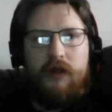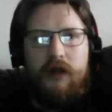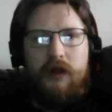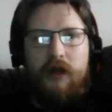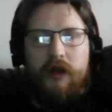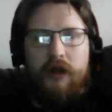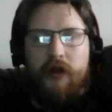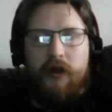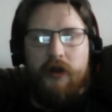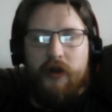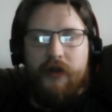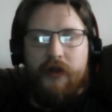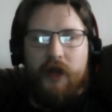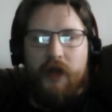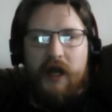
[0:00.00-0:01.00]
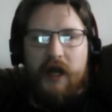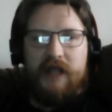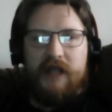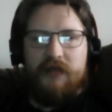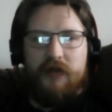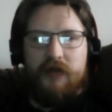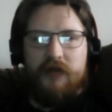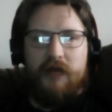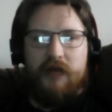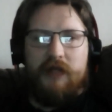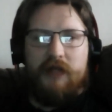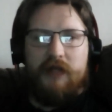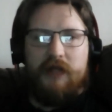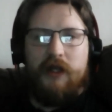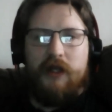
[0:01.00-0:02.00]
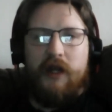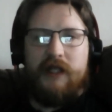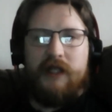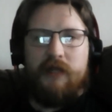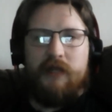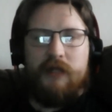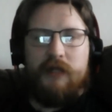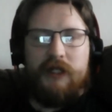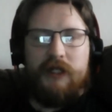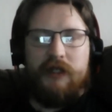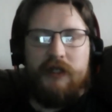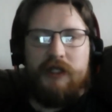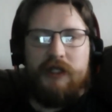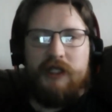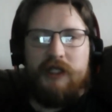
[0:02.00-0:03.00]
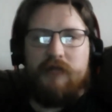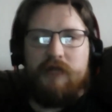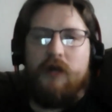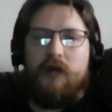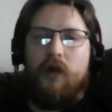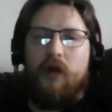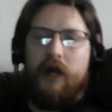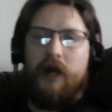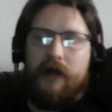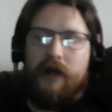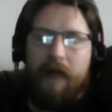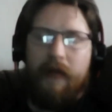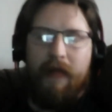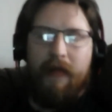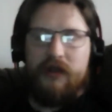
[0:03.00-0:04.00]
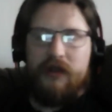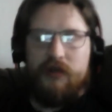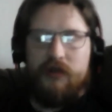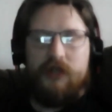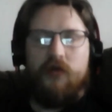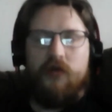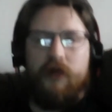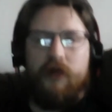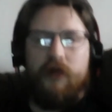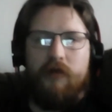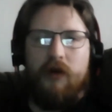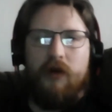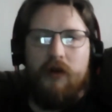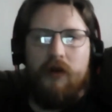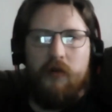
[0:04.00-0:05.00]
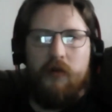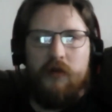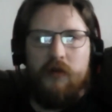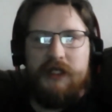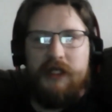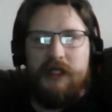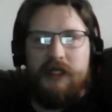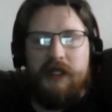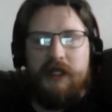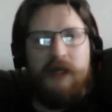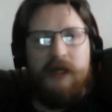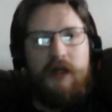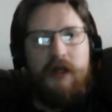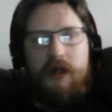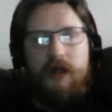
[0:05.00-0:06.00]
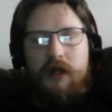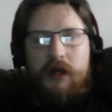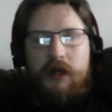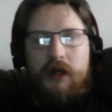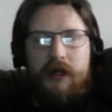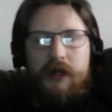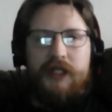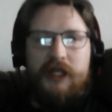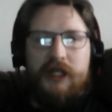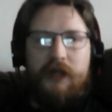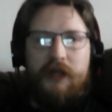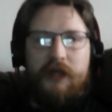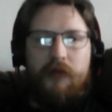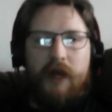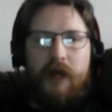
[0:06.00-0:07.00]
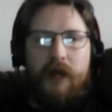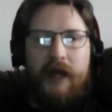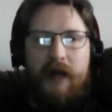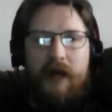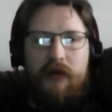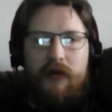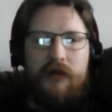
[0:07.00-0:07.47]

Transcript: the last few games. I think the last couple series she's been quiet, sort of scoring the ball. Was it good to see her break out?